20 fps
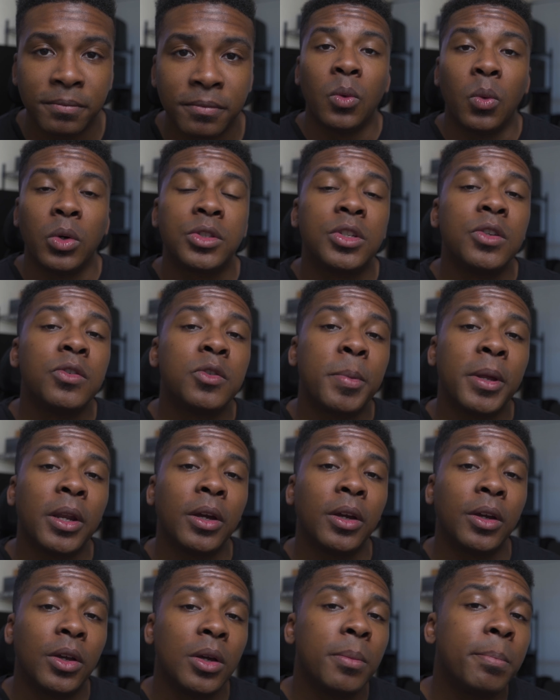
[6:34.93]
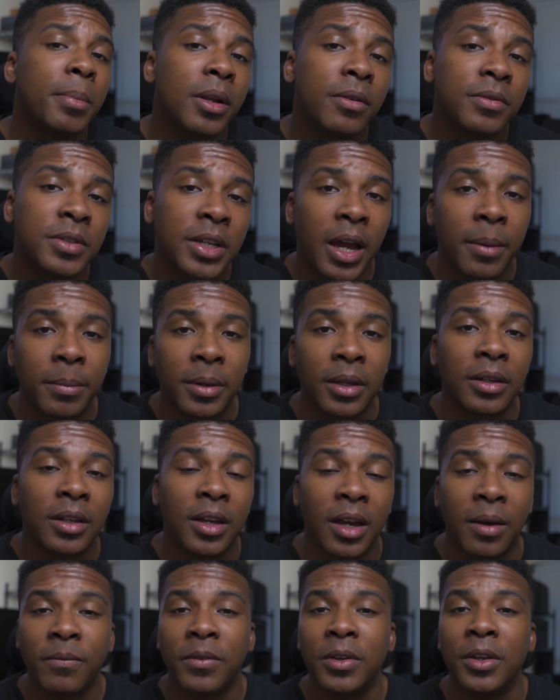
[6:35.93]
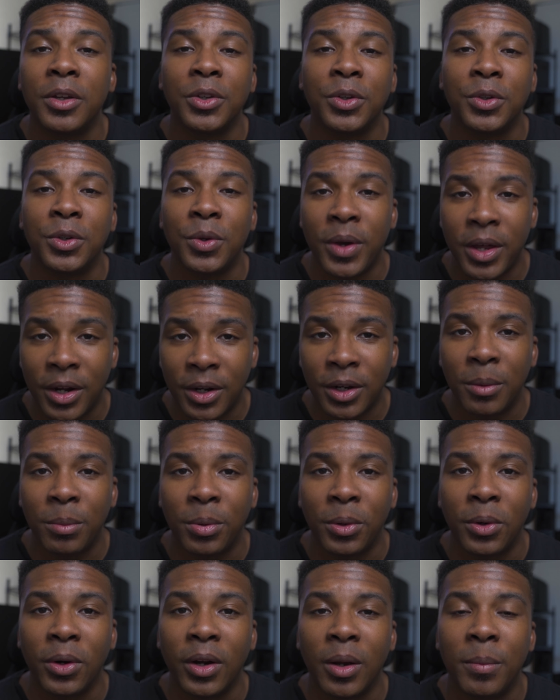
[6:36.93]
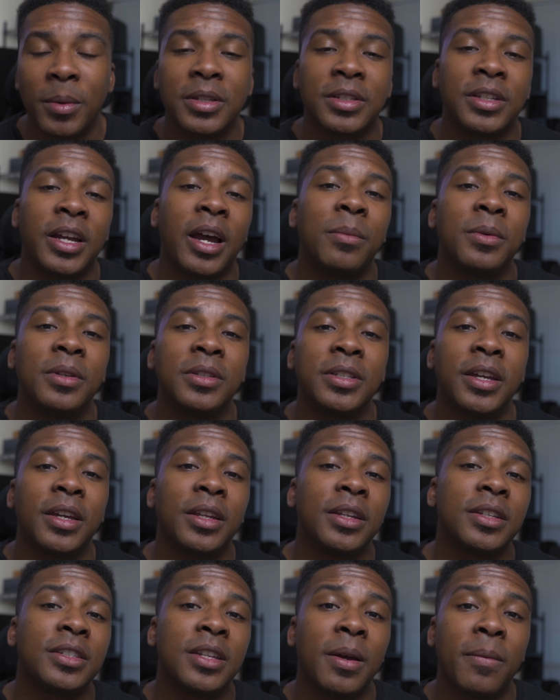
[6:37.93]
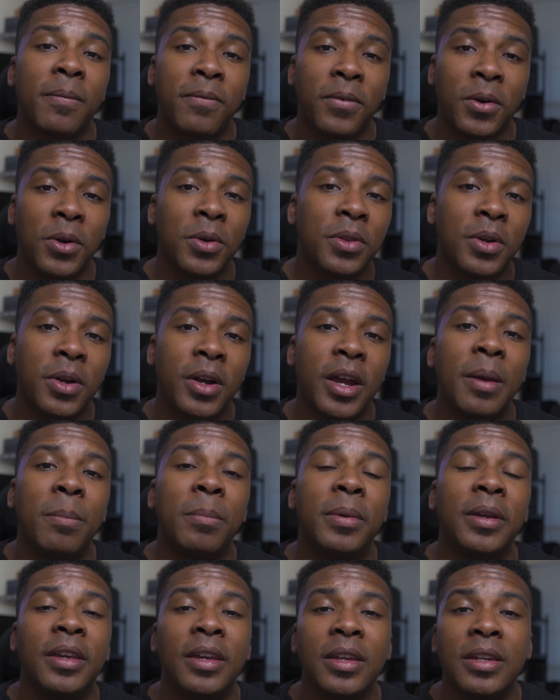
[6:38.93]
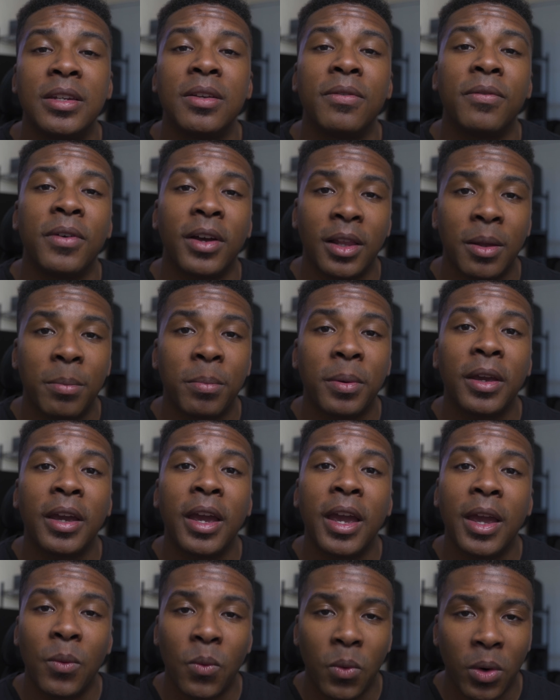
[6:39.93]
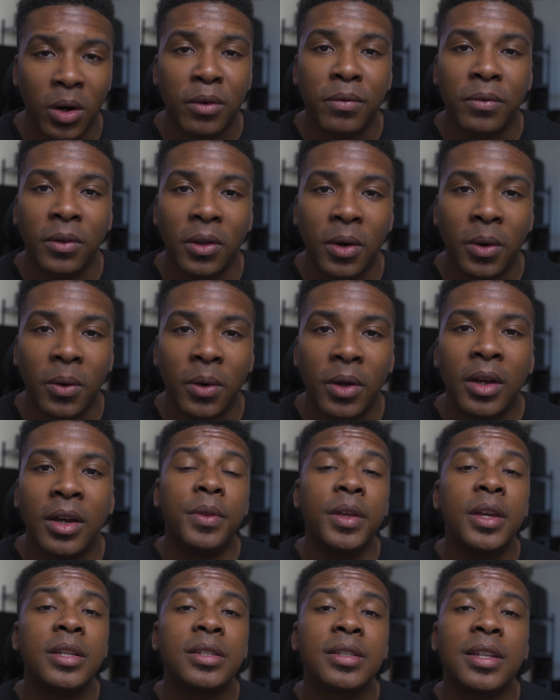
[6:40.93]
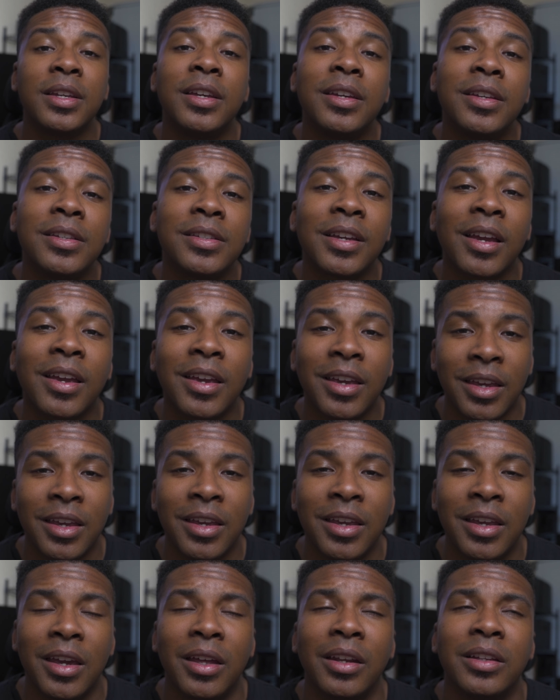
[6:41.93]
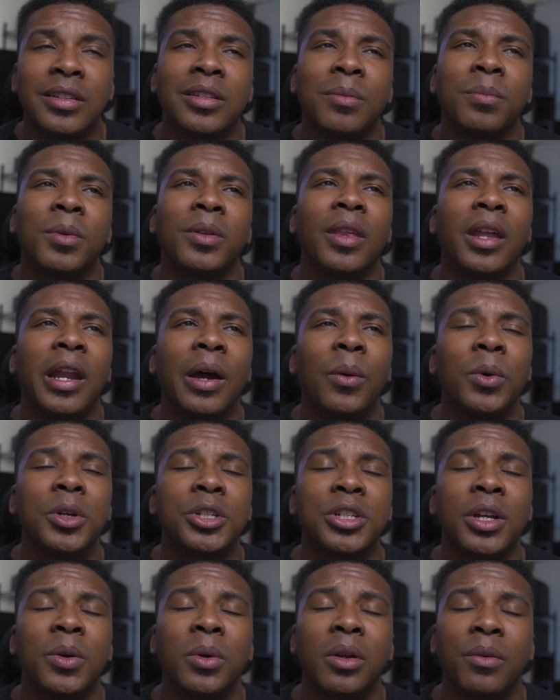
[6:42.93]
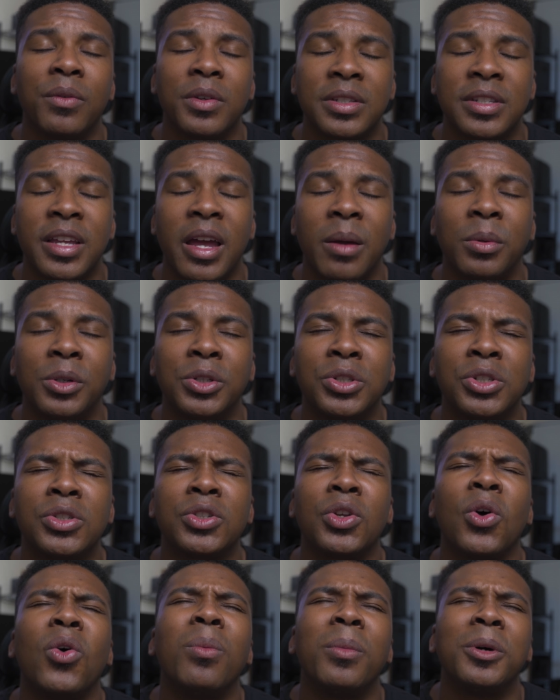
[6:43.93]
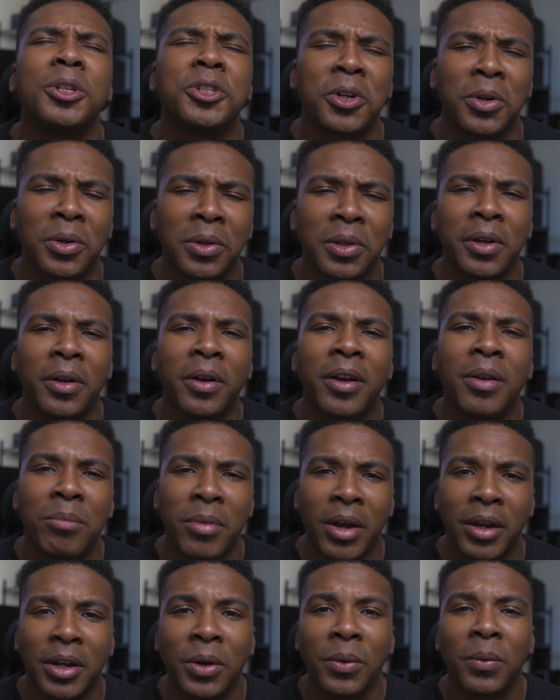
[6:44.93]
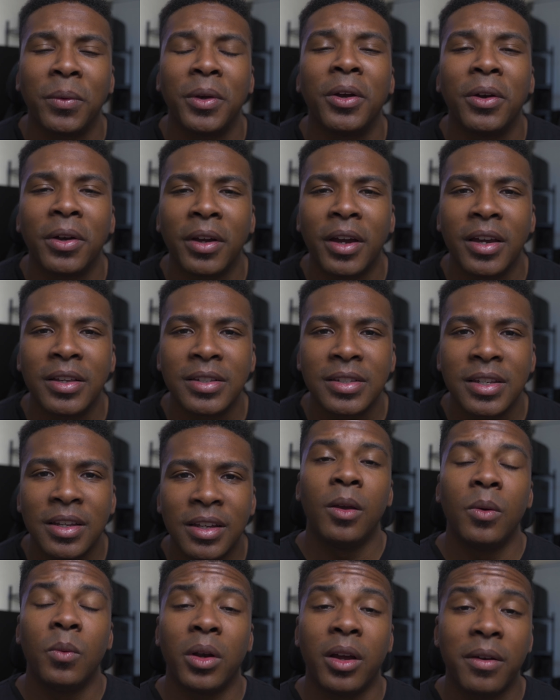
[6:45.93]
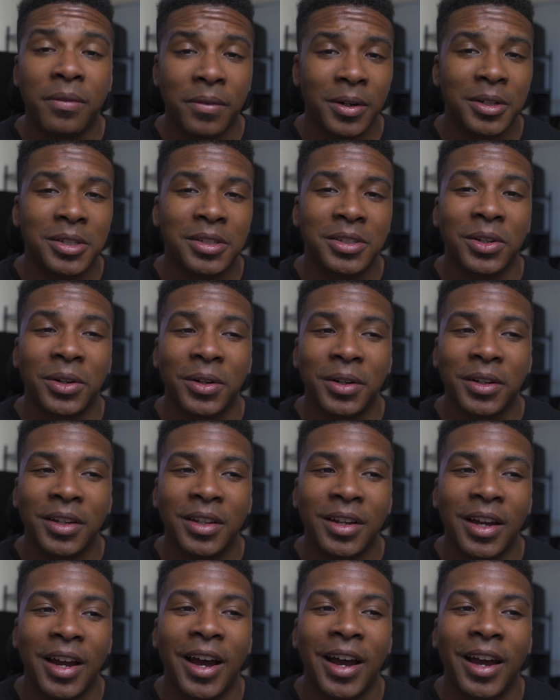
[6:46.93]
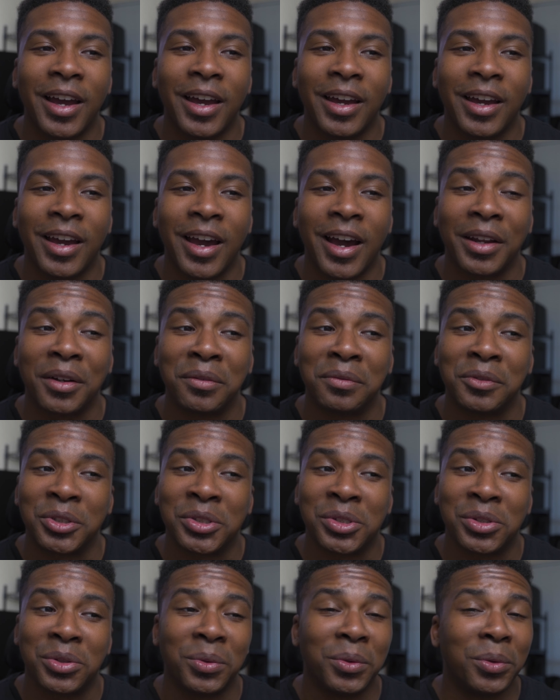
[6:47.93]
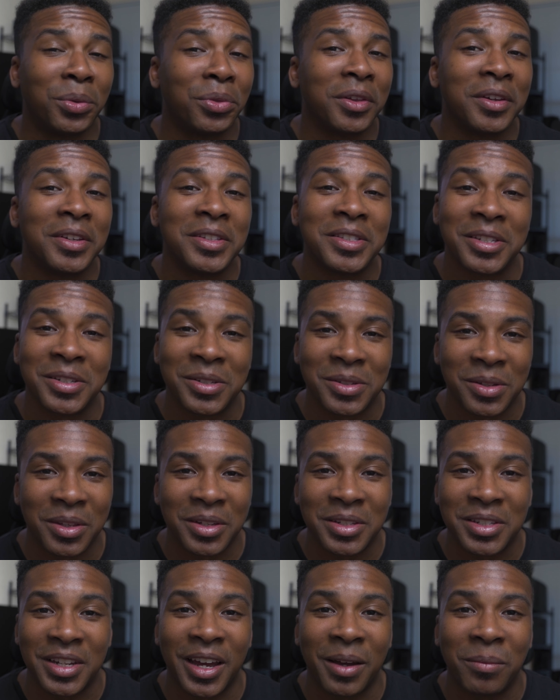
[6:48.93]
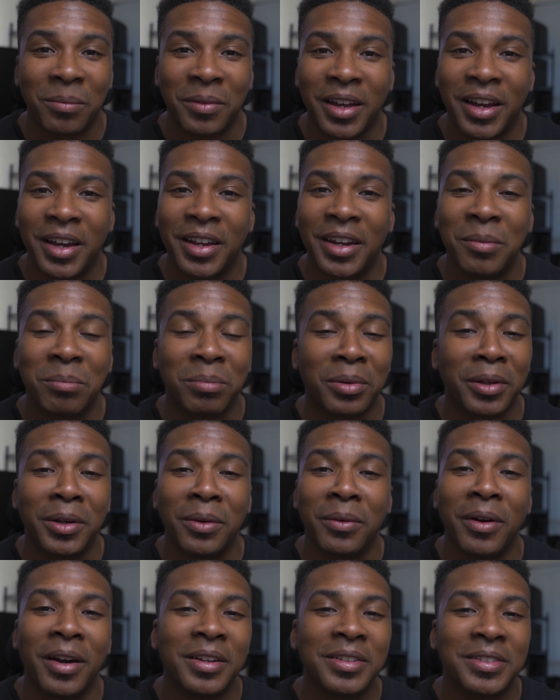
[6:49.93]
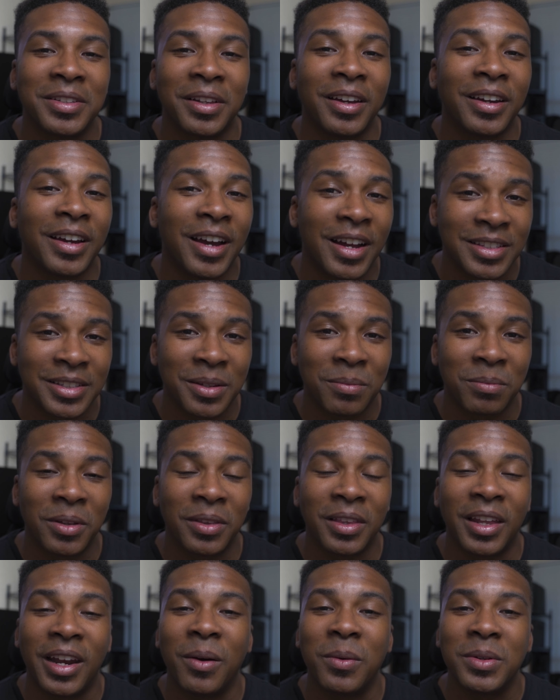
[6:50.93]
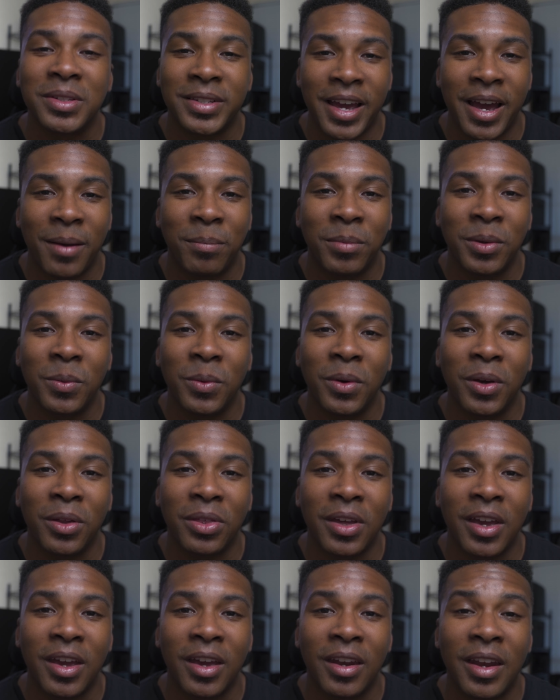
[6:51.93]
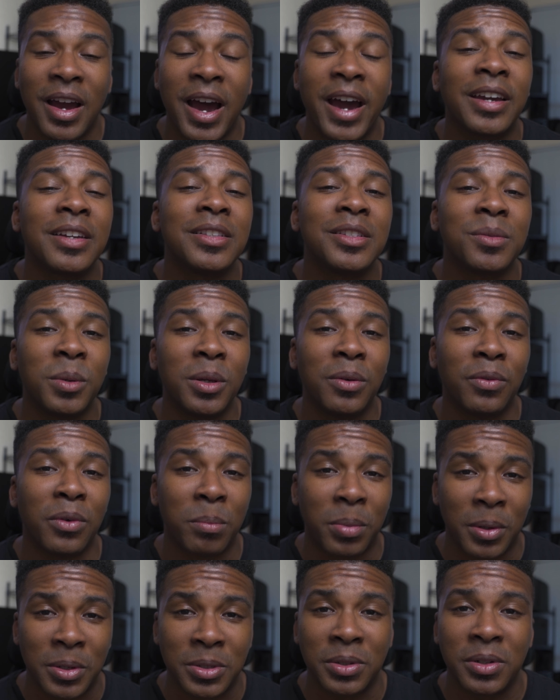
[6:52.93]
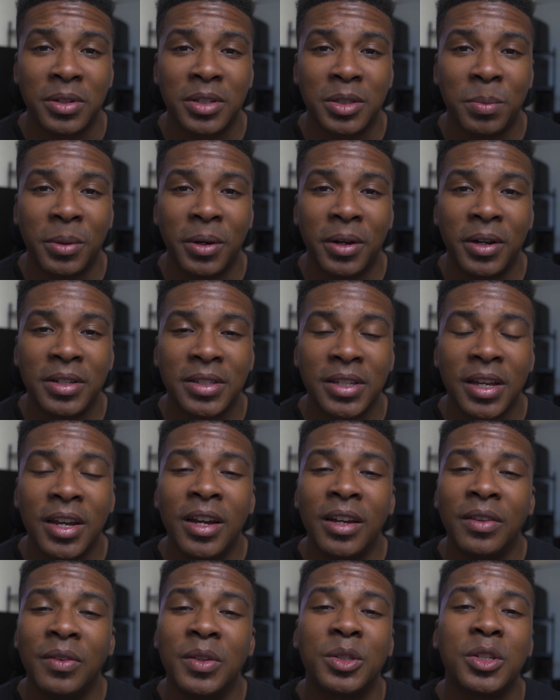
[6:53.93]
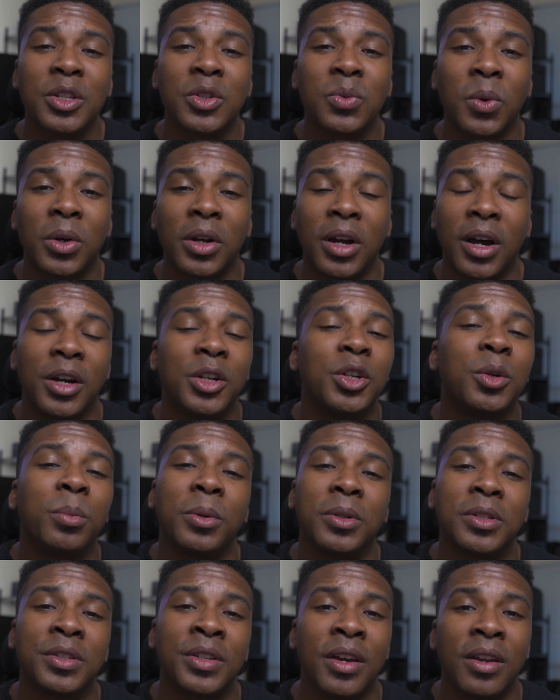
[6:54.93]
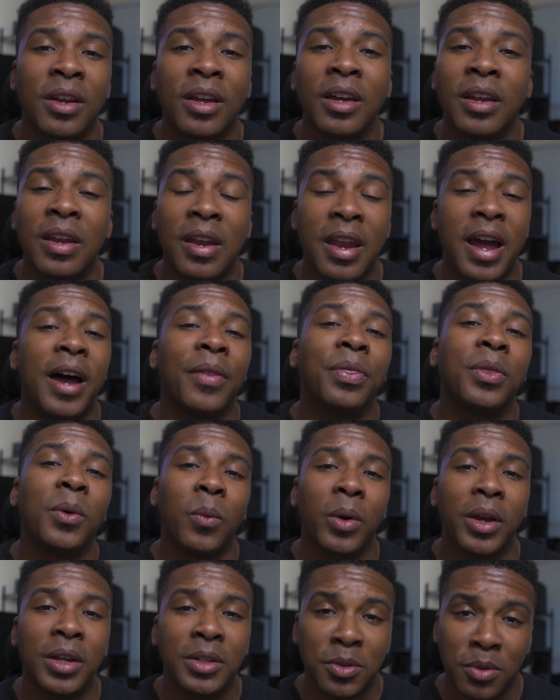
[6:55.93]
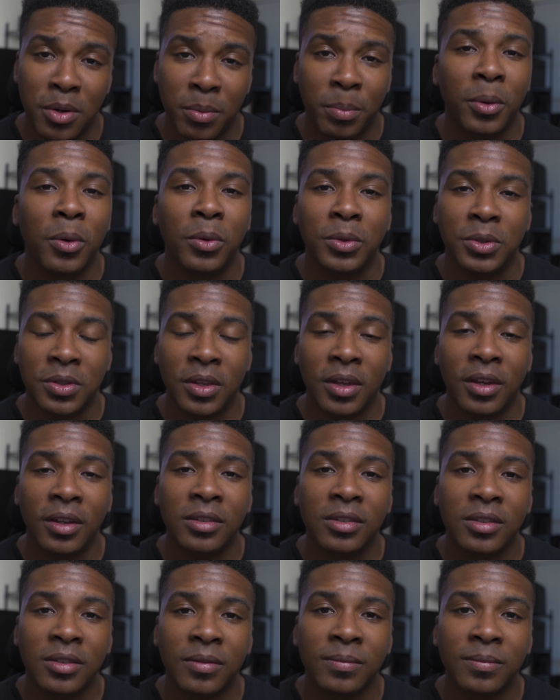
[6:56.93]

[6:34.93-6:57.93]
Once you've spent a good bit of time getting comfy in your new editing program, it's time to take it a step further and begin developing a workflow. This is key, and it's something that I wish I would have established so much earlier in my career, guys. When I first started, I kind of just threw things into the timeline and played around until I got something that I was happy with. And I can speak from personal experience, this is 100% not the way to approach things.